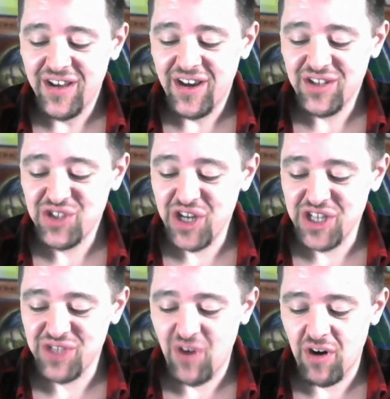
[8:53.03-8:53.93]
Change
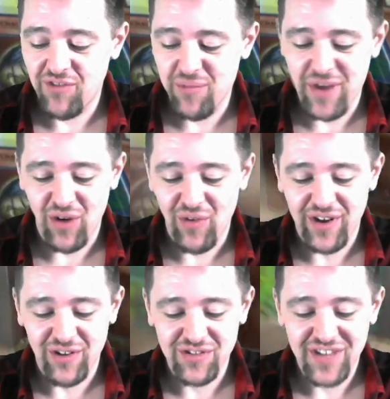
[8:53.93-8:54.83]
of Heart from Metal
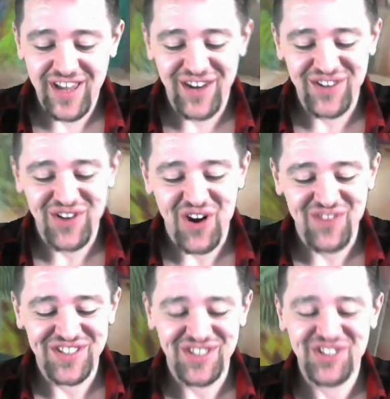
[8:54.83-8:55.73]
Raiders and a Dark
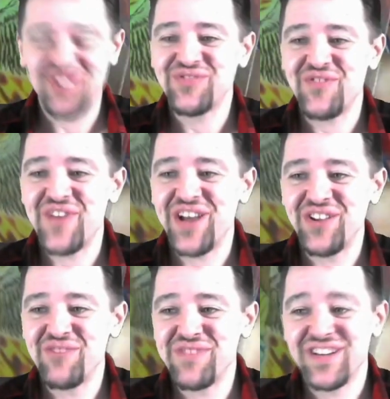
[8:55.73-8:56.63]
Magician from L O
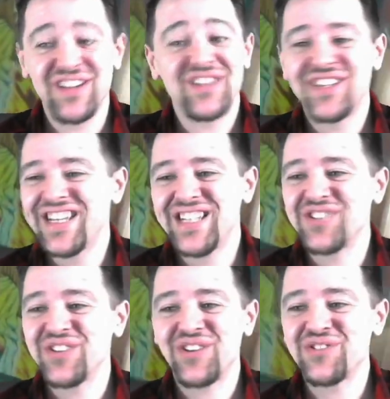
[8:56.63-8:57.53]
B. Easily
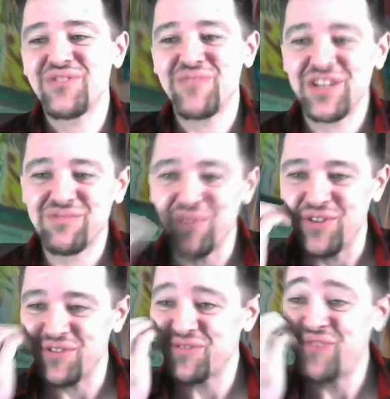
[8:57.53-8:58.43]
our two best
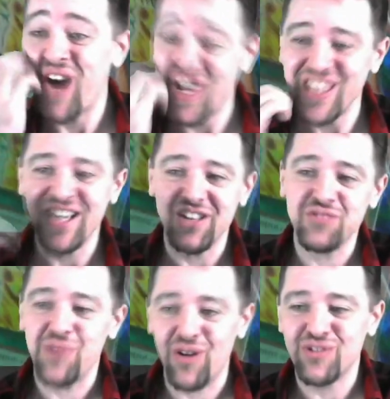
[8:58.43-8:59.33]
pulls. Finally got some
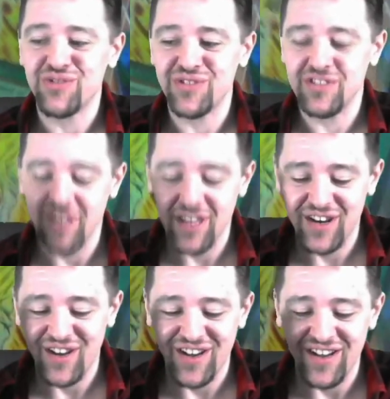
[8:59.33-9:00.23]
ultras and,
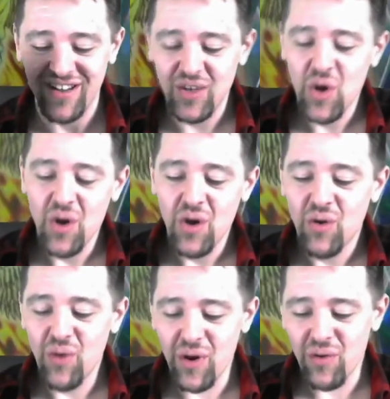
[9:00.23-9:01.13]
uh,
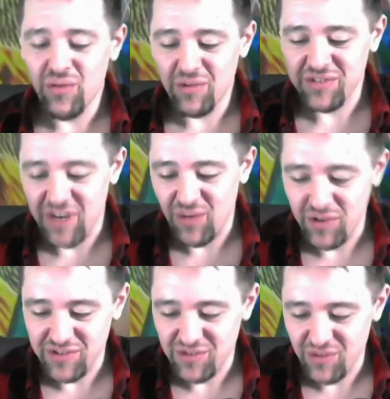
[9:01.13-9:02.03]
whoo! What was that? one,
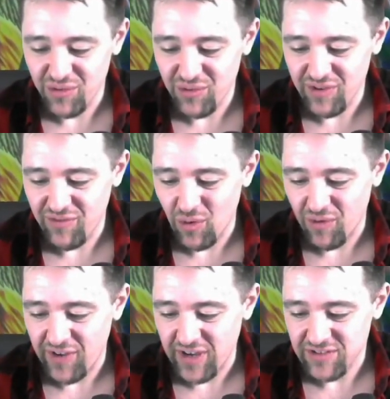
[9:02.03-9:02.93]
two, three, four,
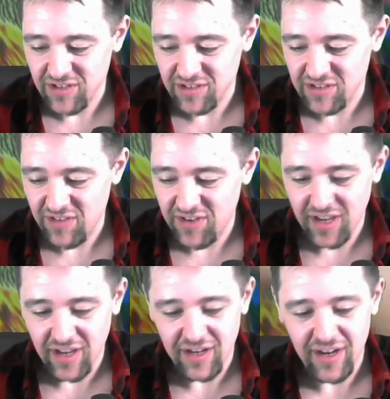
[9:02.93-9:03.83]
five, six, seven,
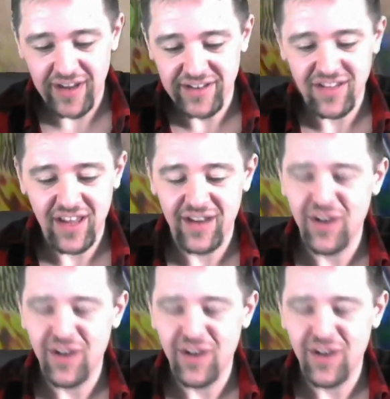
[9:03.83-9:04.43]
eight, nine, ten.